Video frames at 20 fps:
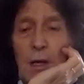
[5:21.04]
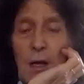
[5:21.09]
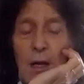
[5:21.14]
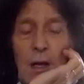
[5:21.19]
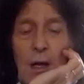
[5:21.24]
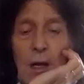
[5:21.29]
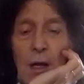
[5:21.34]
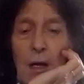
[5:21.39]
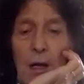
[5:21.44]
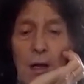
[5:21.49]

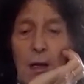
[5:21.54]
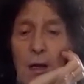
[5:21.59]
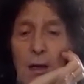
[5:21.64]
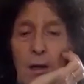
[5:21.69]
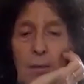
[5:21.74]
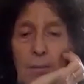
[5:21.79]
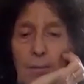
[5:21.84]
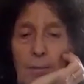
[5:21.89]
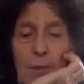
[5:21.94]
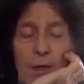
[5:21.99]

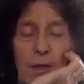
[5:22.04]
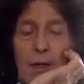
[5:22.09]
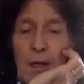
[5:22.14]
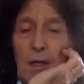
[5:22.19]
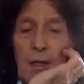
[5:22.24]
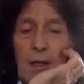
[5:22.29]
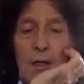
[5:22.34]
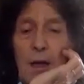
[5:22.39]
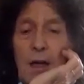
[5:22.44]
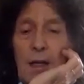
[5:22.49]
um,
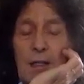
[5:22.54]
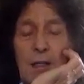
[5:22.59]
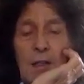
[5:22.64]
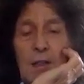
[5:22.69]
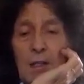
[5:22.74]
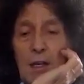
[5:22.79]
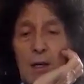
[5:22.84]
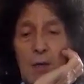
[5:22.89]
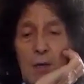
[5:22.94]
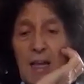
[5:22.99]
you know i didn't
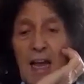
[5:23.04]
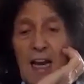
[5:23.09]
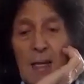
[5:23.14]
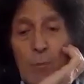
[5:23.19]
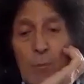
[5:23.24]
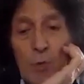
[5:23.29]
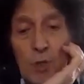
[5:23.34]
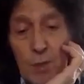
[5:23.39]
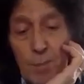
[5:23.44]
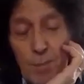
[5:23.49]
think it was any
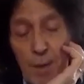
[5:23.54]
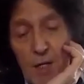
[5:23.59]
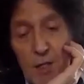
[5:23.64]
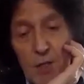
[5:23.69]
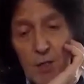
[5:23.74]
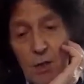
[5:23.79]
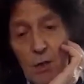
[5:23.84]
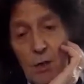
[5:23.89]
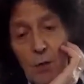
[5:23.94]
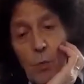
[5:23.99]
more
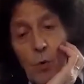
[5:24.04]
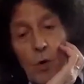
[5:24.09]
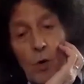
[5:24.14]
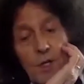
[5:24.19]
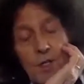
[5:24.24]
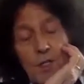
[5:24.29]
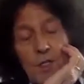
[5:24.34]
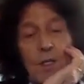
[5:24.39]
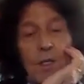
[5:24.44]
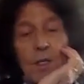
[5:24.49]
special or
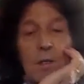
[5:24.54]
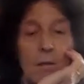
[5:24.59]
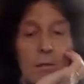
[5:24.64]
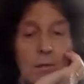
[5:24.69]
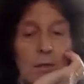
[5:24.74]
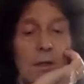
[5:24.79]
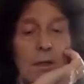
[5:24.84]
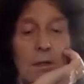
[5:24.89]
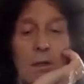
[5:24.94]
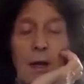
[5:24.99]
worse than
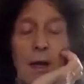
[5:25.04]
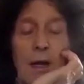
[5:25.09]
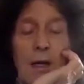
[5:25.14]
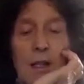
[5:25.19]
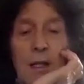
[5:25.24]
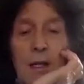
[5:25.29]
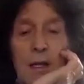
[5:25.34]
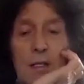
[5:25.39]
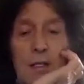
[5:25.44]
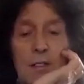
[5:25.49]
than
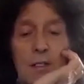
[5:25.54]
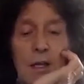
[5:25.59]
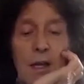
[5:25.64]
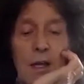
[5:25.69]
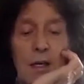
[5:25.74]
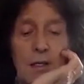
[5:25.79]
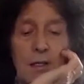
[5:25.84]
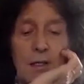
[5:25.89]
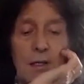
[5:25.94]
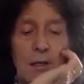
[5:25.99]
anything else i've
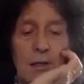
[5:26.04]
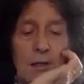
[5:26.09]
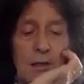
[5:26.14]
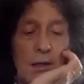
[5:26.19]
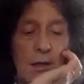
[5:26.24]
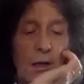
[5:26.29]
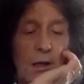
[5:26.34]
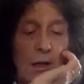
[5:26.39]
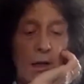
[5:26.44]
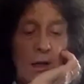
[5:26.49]
done
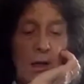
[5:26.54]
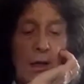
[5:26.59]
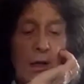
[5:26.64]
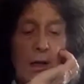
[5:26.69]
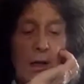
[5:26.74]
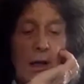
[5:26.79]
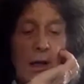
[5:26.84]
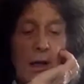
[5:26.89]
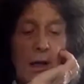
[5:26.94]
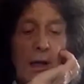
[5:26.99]

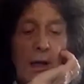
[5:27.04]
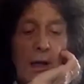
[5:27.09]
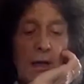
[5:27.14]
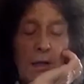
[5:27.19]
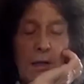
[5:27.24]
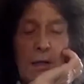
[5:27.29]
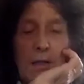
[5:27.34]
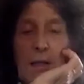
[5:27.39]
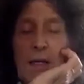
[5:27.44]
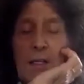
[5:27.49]

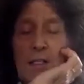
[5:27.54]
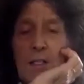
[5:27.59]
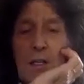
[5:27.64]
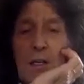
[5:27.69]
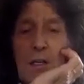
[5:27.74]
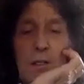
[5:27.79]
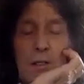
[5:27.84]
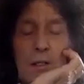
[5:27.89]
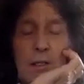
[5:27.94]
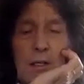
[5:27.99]
and that's a
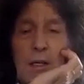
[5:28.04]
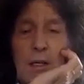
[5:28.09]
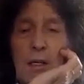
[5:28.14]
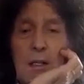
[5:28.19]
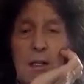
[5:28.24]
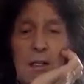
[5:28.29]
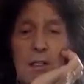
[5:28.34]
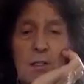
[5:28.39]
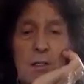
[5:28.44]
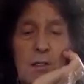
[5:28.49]
good thing
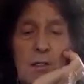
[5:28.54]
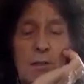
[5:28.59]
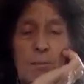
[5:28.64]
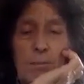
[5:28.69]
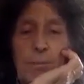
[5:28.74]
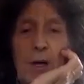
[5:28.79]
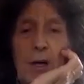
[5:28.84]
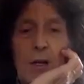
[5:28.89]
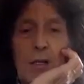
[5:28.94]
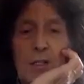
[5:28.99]
that's a good
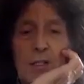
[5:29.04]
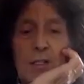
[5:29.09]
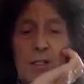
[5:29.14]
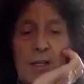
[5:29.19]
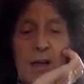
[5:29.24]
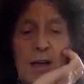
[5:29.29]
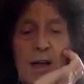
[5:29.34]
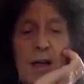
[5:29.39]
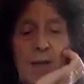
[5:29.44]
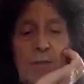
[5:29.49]
policy to
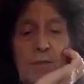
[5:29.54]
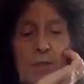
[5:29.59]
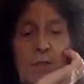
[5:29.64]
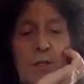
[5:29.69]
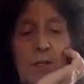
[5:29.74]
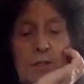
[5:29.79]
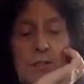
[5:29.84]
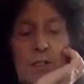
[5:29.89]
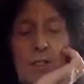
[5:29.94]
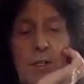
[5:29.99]
have
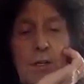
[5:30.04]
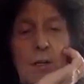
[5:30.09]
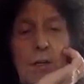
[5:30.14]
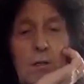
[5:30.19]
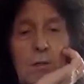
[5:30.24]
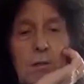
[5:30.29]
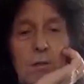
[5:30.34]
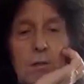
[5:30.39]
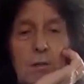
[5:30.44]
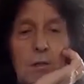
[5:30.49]
not to
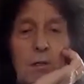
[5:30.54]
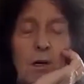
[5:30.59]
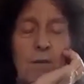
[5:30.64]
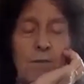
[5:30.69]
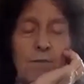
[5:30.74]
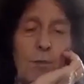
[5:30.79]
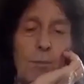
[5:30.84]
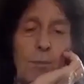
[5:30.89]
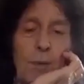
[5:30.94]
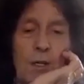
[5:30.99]
know god
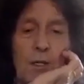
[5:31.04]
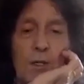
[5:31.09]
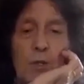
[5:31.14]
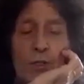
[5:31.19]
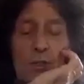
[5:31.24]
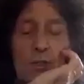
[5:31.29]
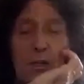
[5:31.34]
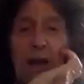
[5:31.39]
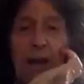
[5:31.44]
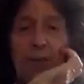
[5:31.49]
forbid you
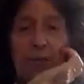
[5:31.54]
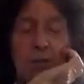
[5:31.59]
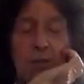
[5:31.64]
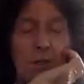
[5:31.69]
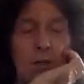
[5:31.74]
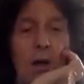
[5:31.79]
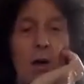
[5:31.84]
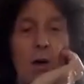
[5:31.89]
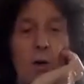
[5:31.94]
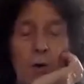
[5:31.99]
should have to
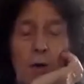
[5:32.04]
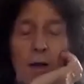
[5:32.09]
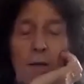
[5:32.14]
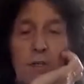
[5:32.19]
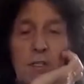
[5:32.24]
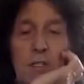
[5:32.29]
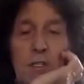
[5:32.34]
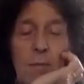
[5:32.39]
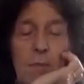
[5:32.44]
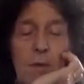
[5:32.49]
know every
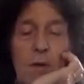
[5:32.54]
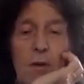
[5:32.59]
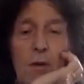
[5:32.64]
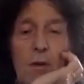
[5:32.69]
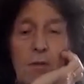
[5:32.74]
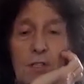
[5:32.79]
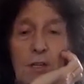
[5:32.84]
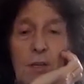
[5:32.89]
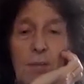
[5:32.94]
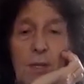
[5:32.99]
time you
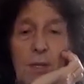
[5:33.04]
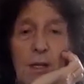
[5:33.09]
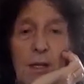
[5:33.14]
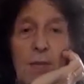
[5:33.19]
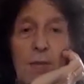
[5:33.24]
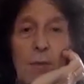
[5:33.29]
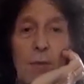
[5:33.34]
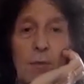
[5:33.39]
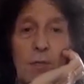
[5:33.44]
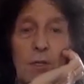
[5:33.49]
something if
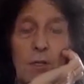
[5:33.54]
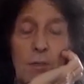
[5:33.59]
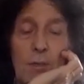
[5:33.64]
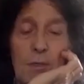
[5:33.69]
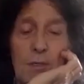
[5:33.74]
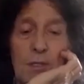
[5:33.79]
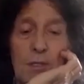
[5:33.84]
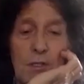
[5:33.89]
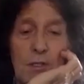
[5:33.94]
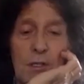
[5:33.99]
it was going to be a
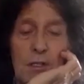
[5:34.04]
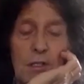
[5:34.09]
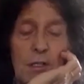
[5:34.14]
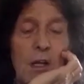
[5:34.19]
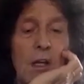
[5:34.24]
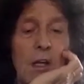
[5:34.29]
success